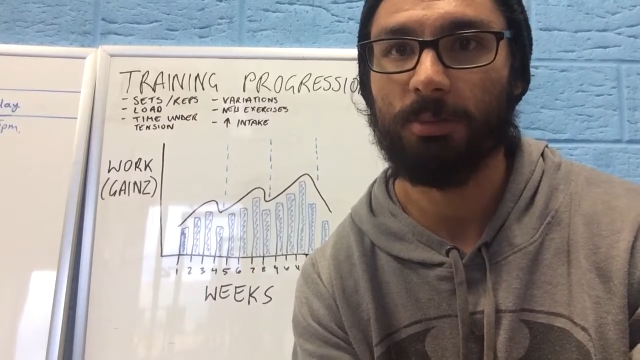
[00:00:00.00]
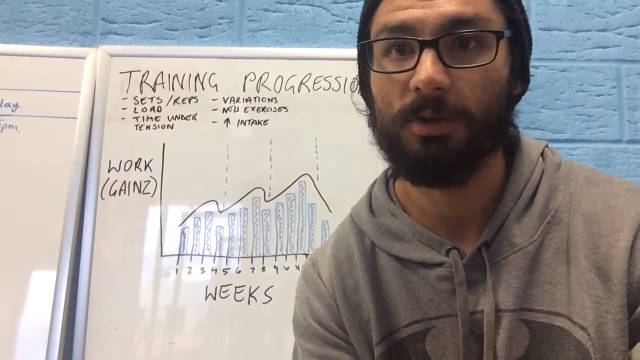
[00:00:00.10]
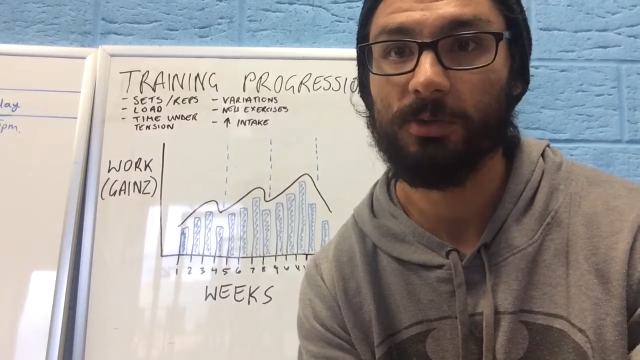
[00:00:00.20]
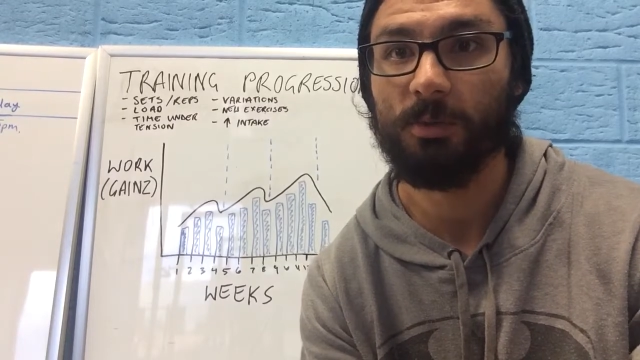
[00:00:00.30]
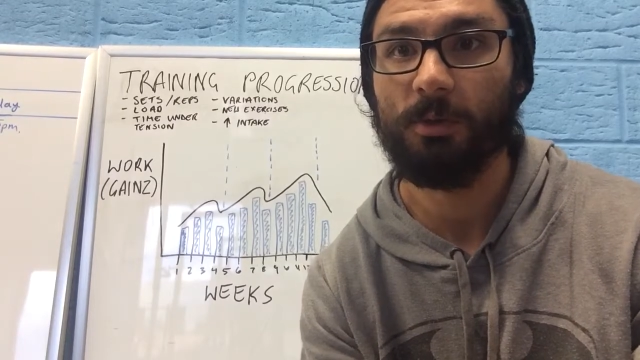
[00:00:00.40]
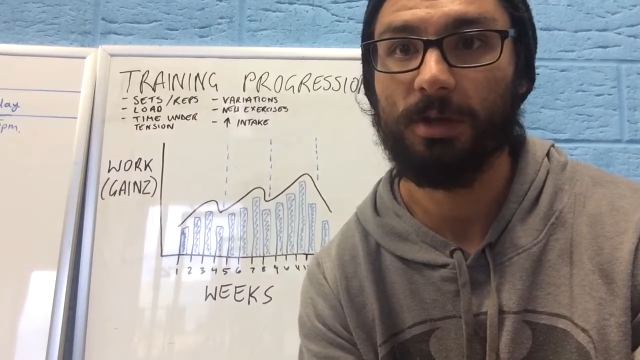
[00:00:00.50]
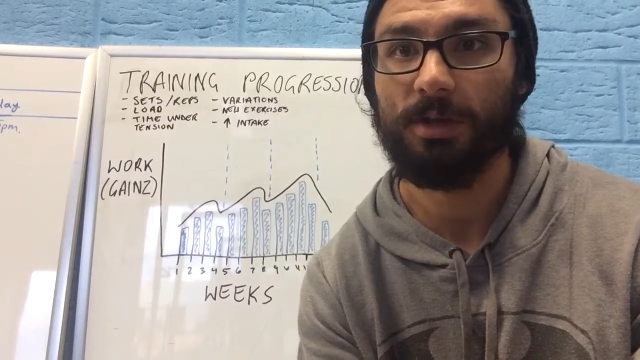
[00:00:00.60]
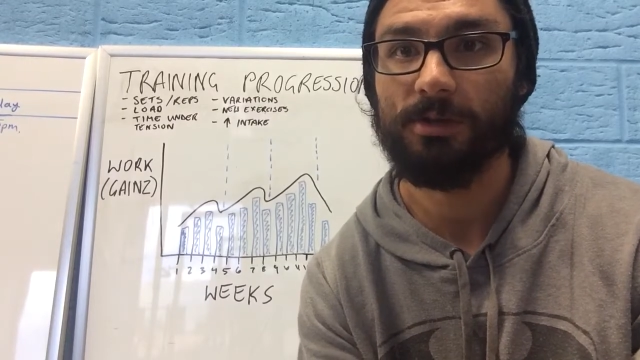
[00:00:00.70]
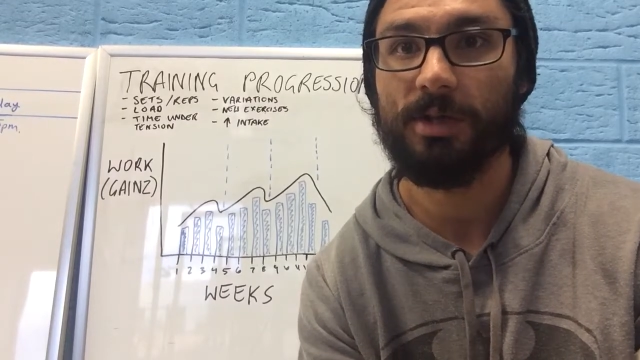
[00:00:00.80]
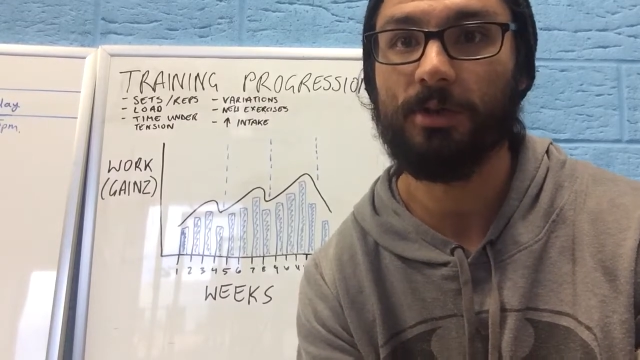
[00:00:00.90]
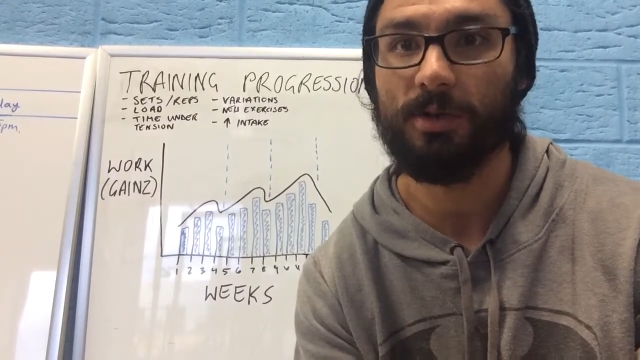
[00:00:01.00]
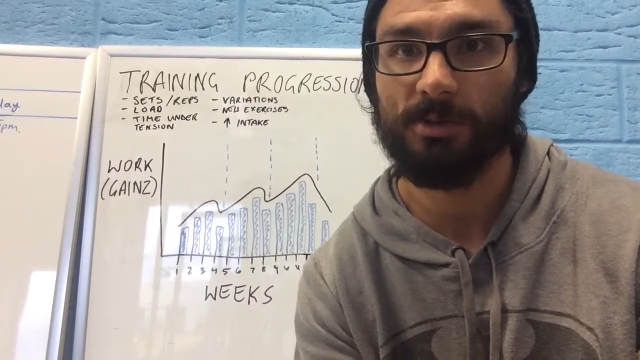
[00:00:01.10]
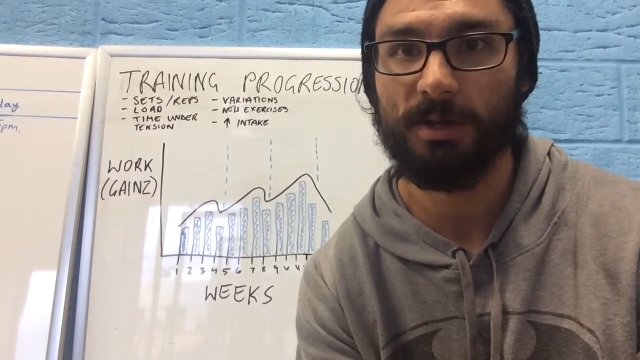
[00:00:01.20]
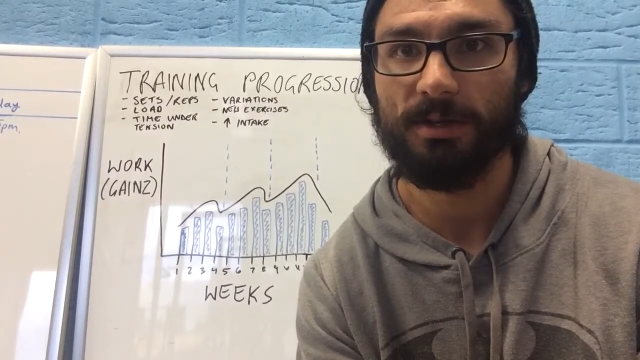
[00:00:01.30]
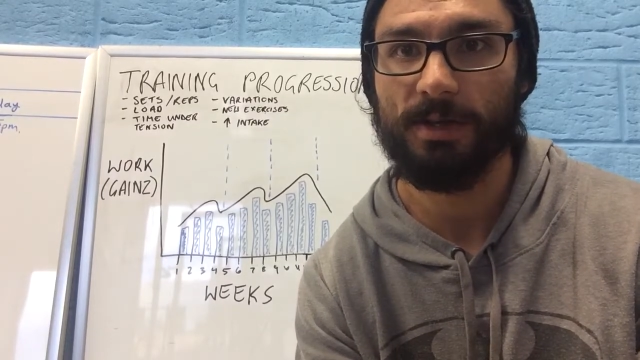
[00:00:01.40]
principle, is
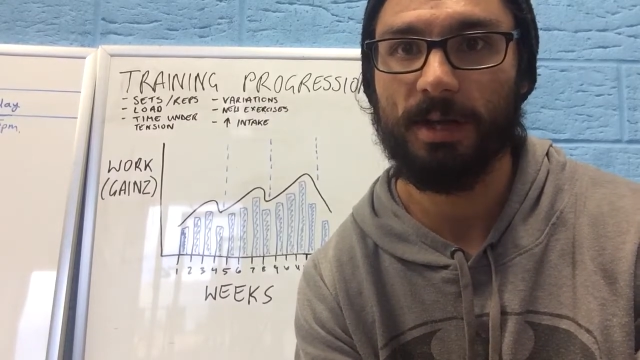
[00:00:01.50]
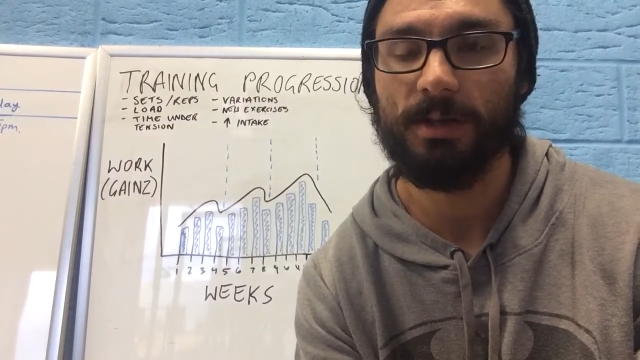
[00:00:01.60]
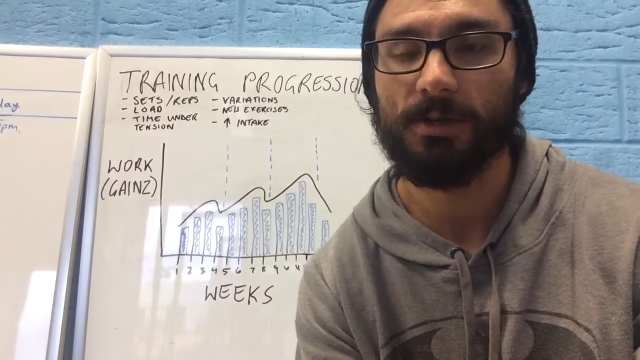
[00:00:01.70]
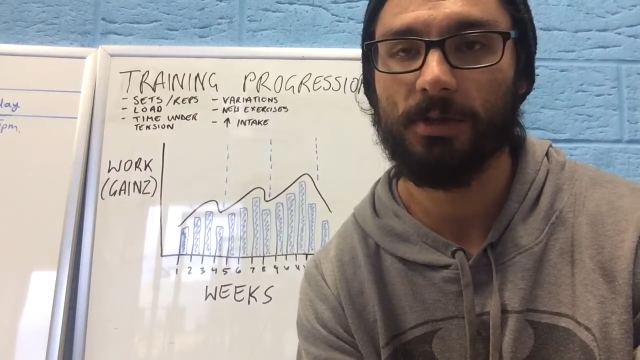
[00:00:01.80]
increase my intake.